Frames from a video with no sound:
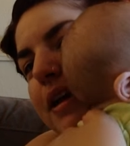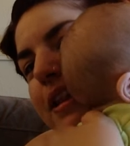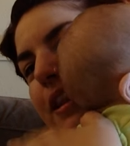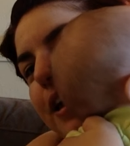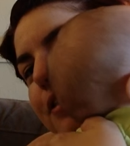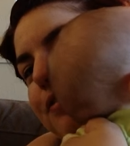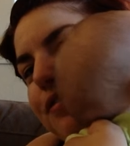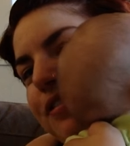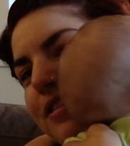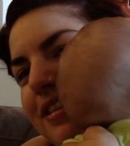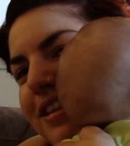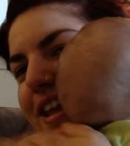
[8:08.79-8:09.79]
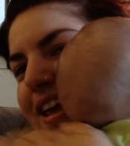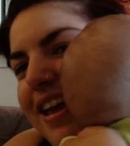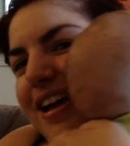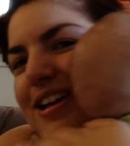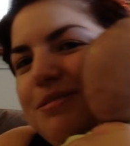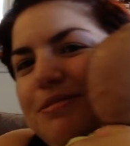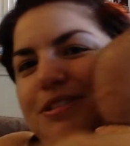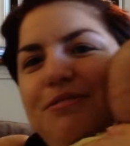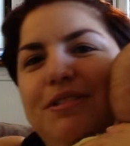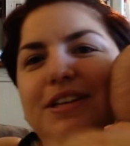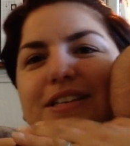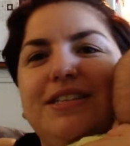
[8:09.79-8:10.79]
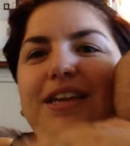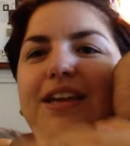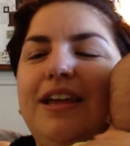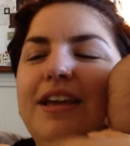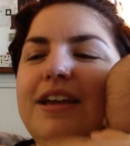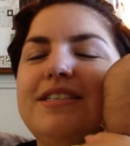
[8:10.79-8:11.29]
in life, especially when he's eating,